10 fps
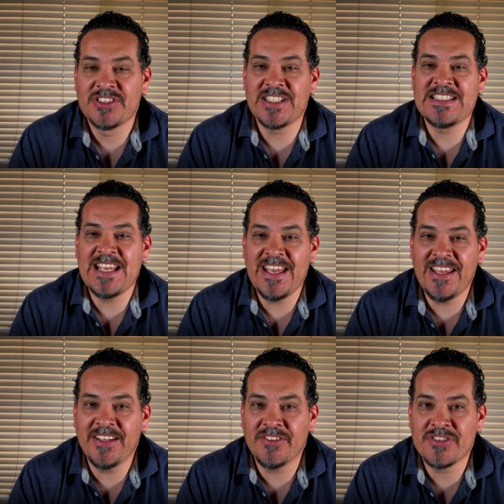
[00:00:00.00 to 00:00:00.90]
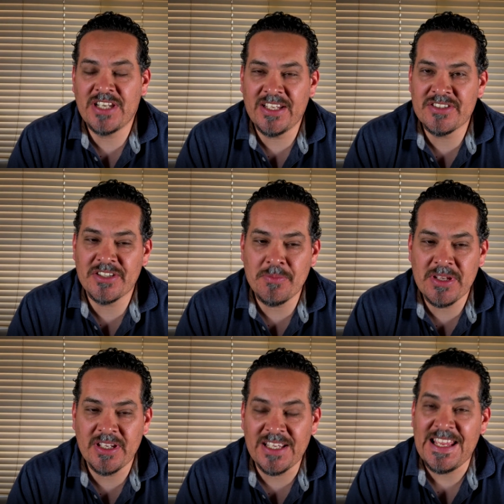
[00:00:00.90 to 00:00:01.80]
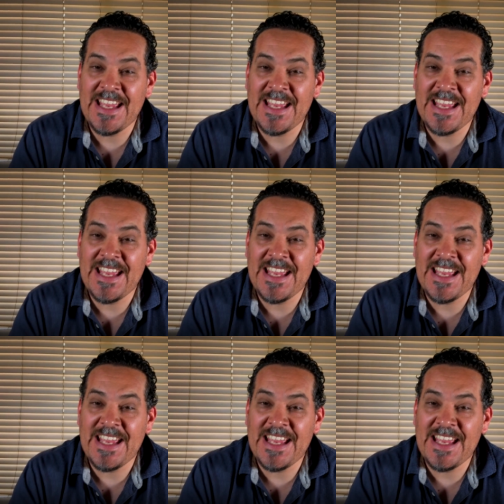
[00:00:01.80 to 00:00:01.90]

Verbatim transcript: Today, today is gonna be an